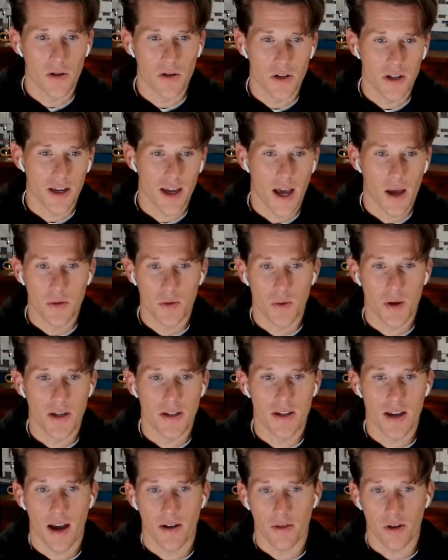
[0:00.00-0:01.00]
in cap
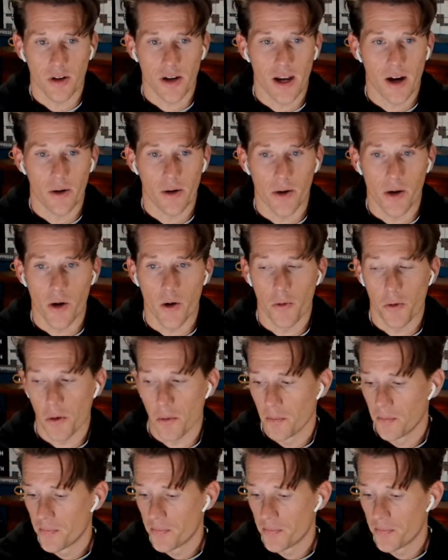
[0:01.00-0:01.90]
space after carryover.